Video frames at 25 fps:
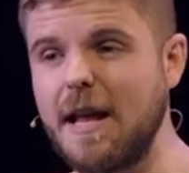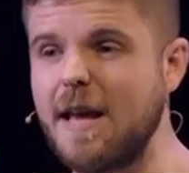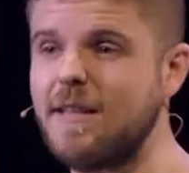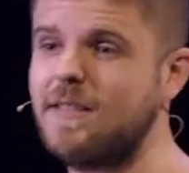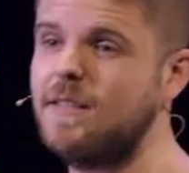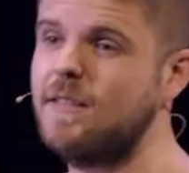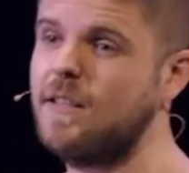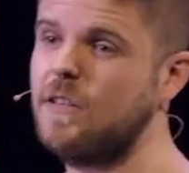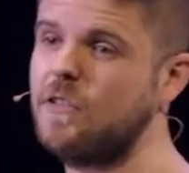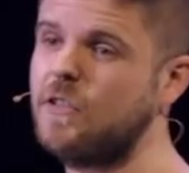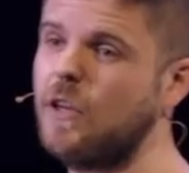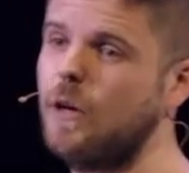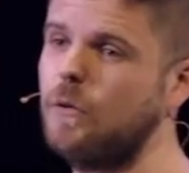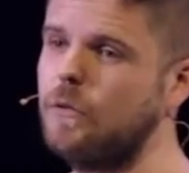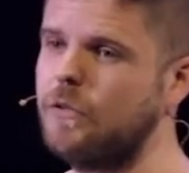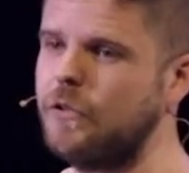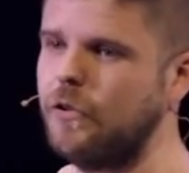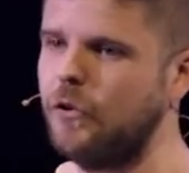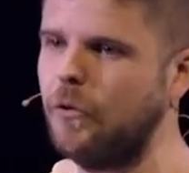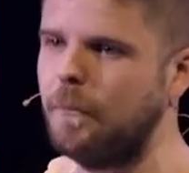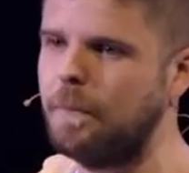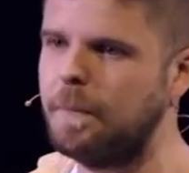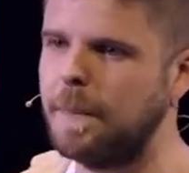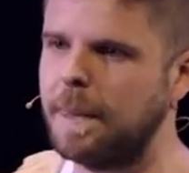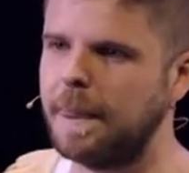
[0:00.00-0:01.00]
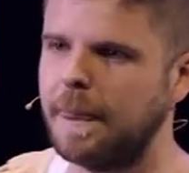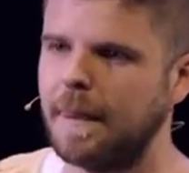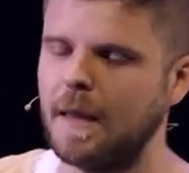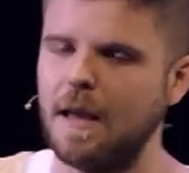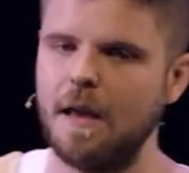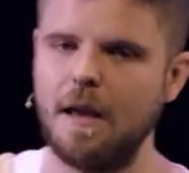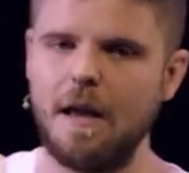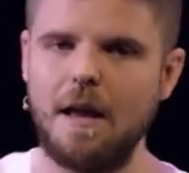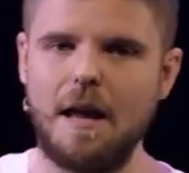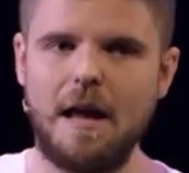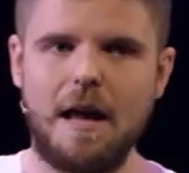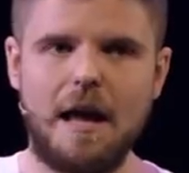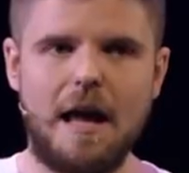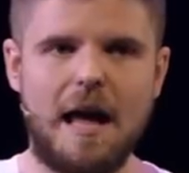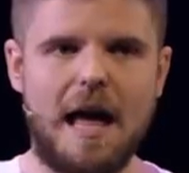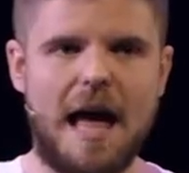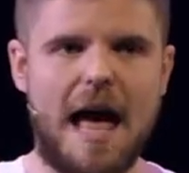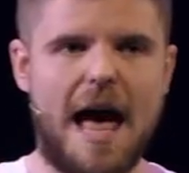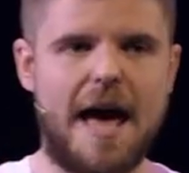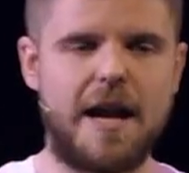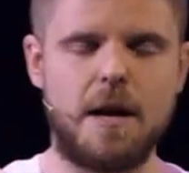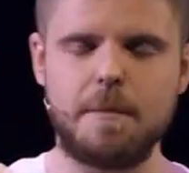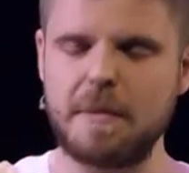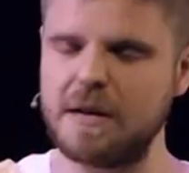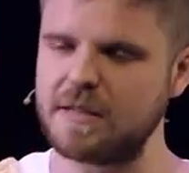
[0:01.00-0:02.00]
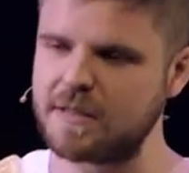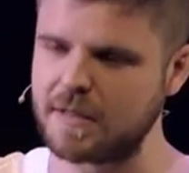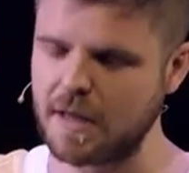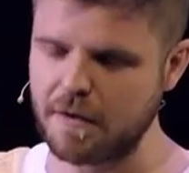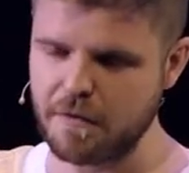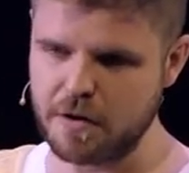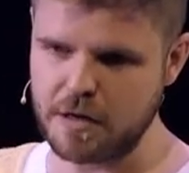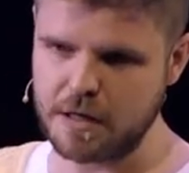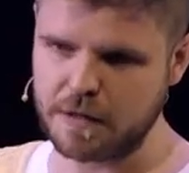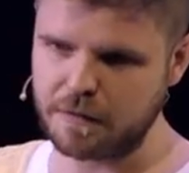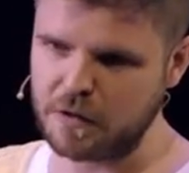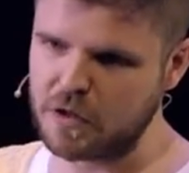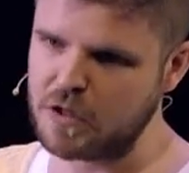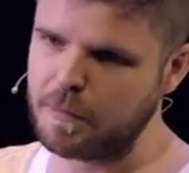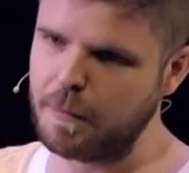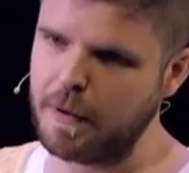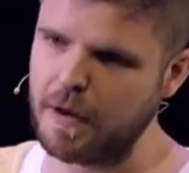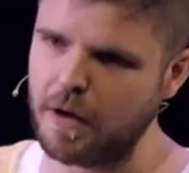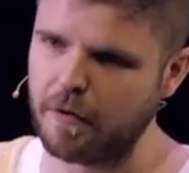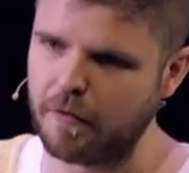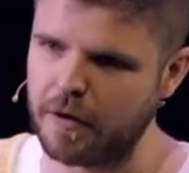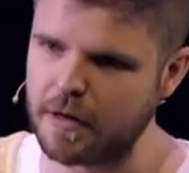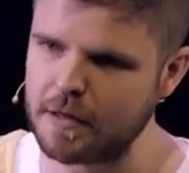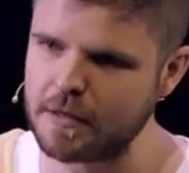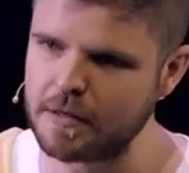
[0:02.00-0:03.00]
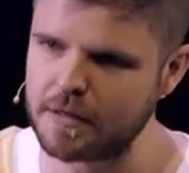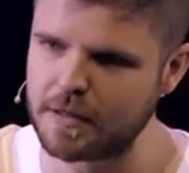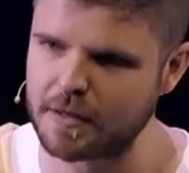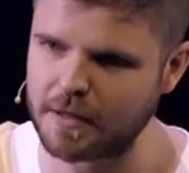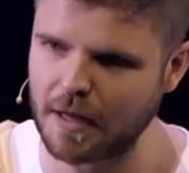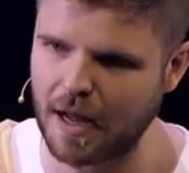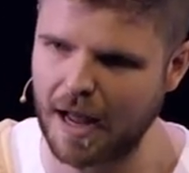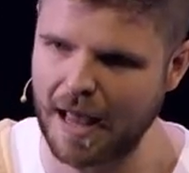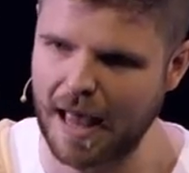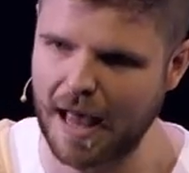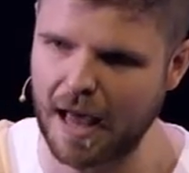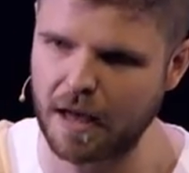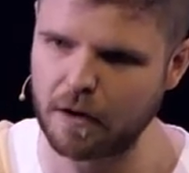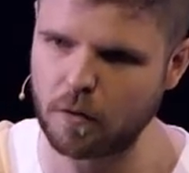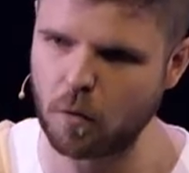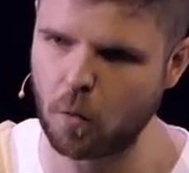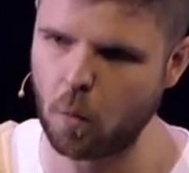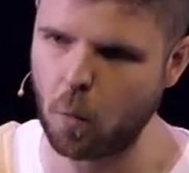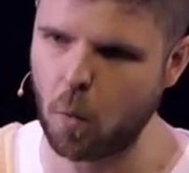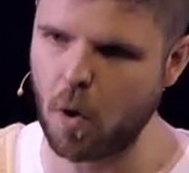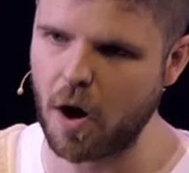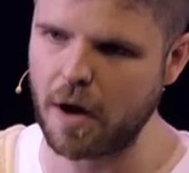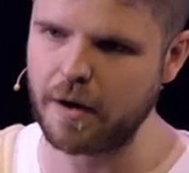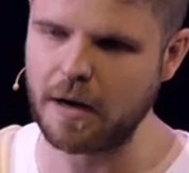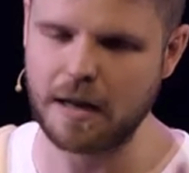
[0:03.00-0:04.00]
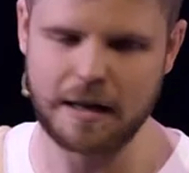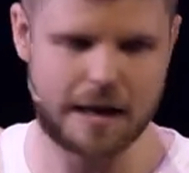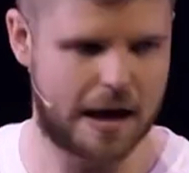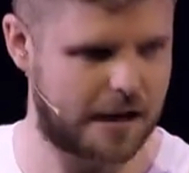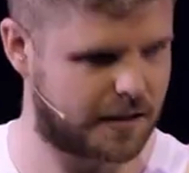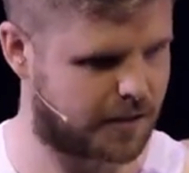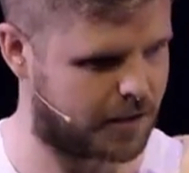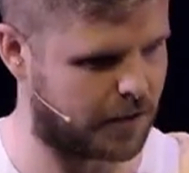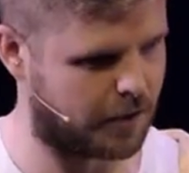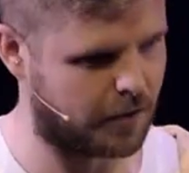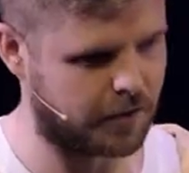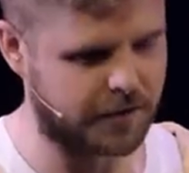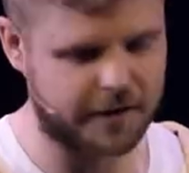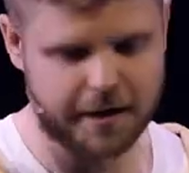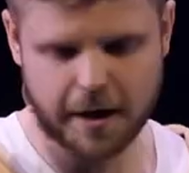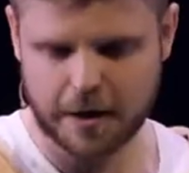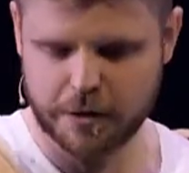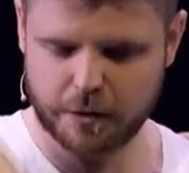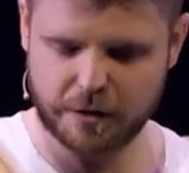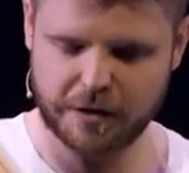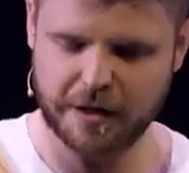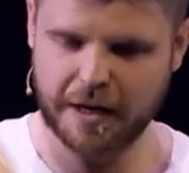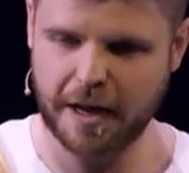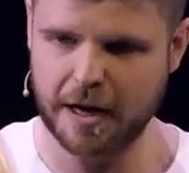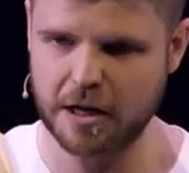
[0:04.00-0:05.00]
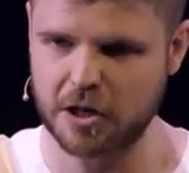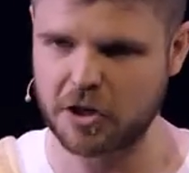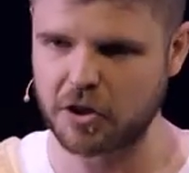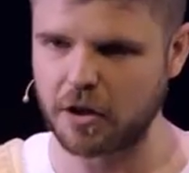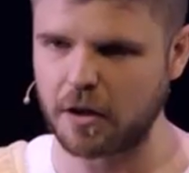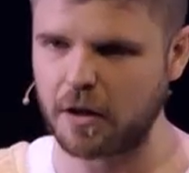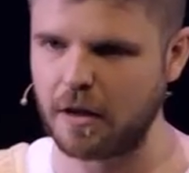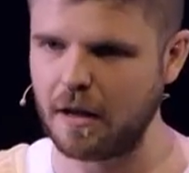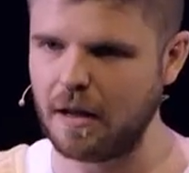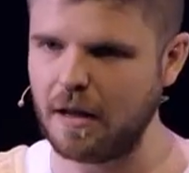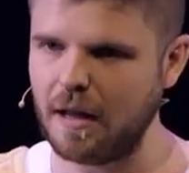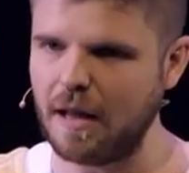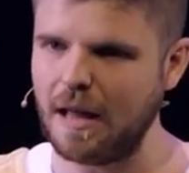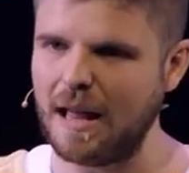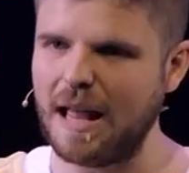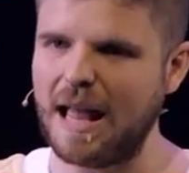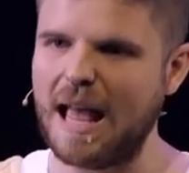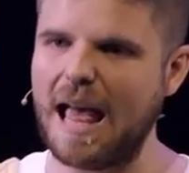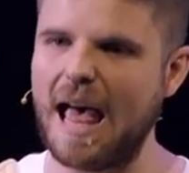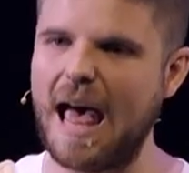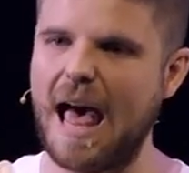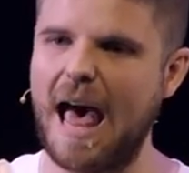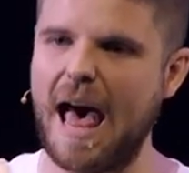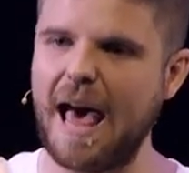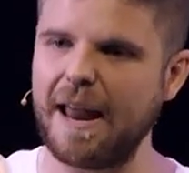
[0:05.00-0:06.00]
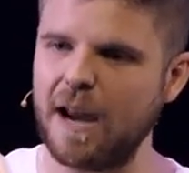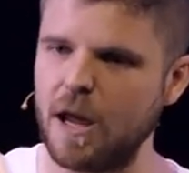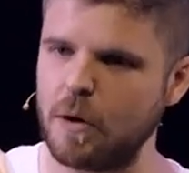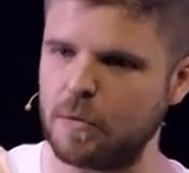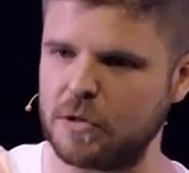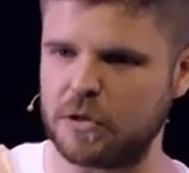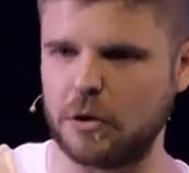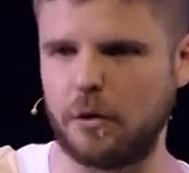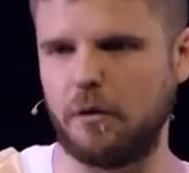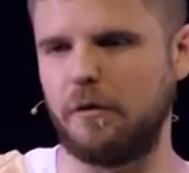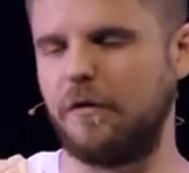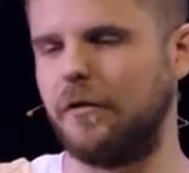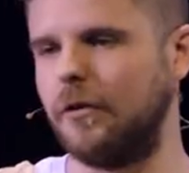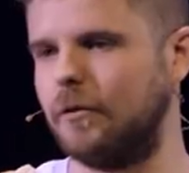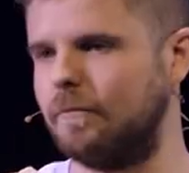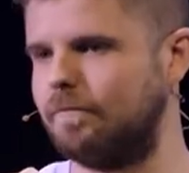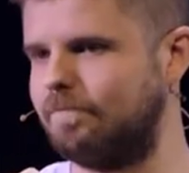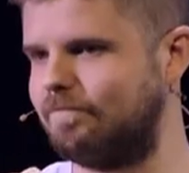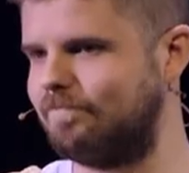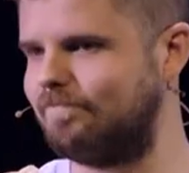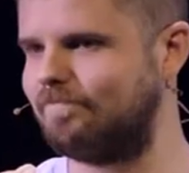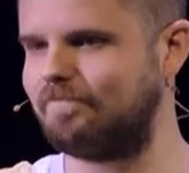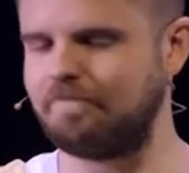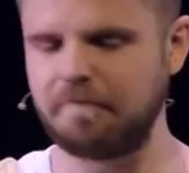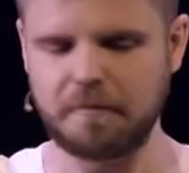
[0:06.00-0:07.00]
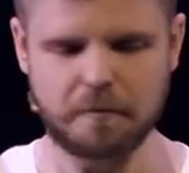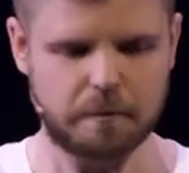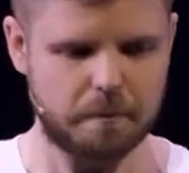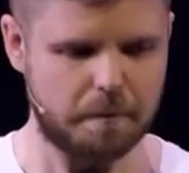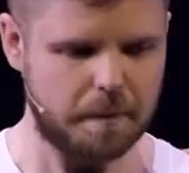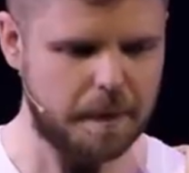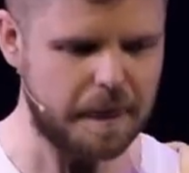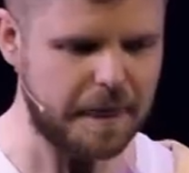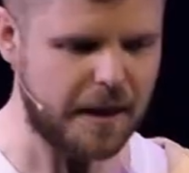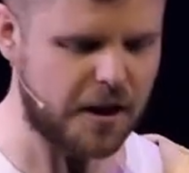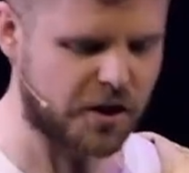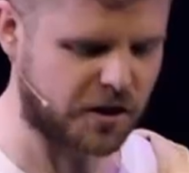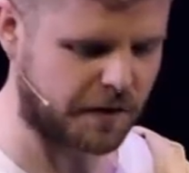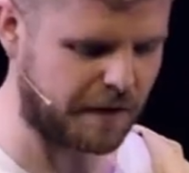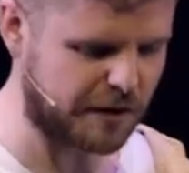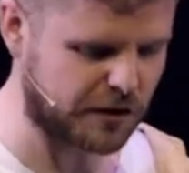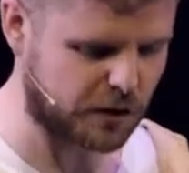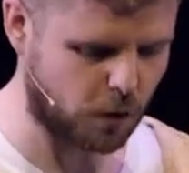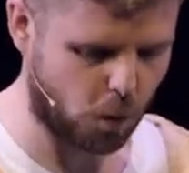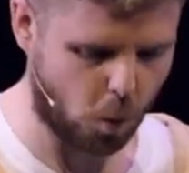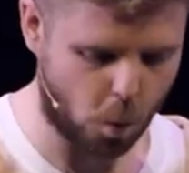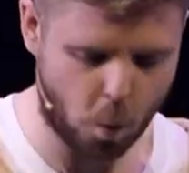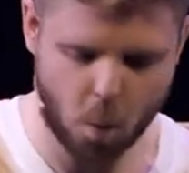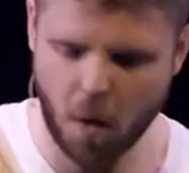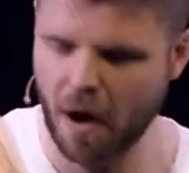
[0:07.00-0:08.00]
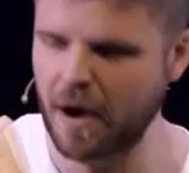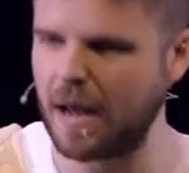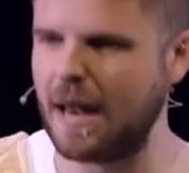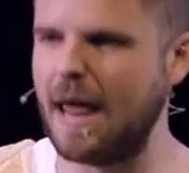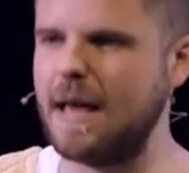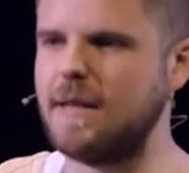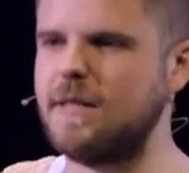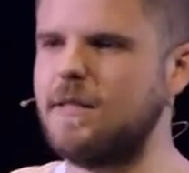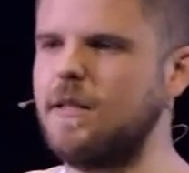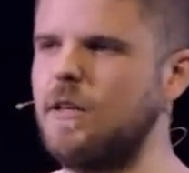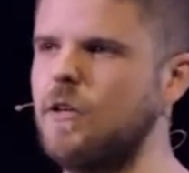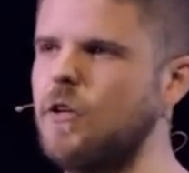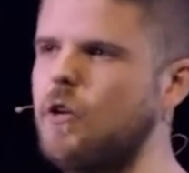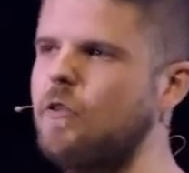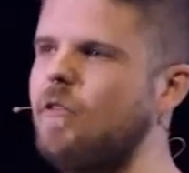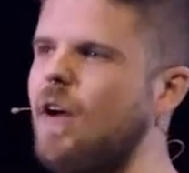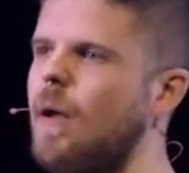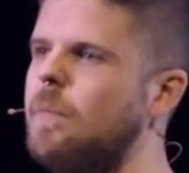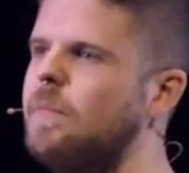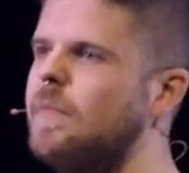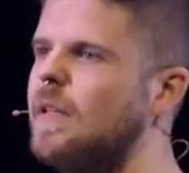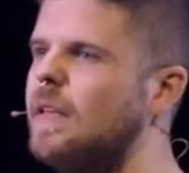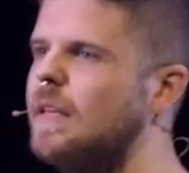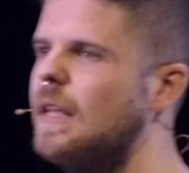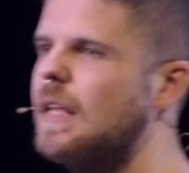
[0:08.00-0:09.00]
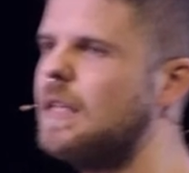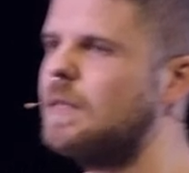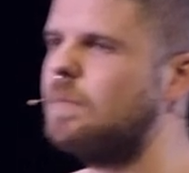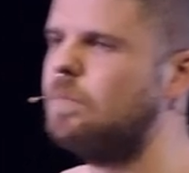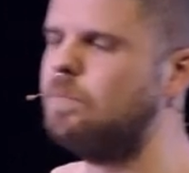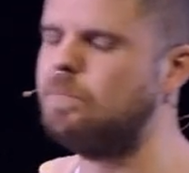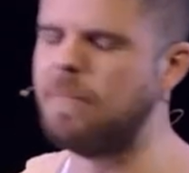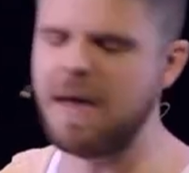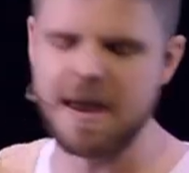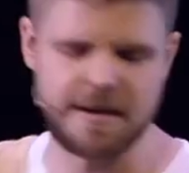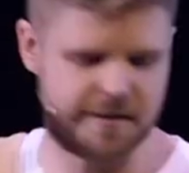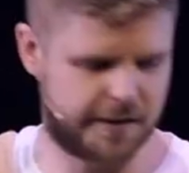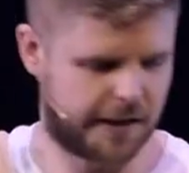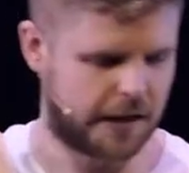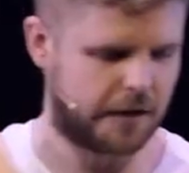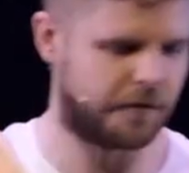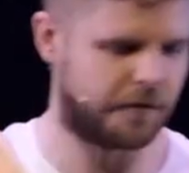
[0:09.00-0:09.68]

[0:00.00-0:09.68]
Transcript: lessons in total. And in my 7 years of experience, I had one lesson on sexual education, and it was awful. So this one lesson crammed in this basic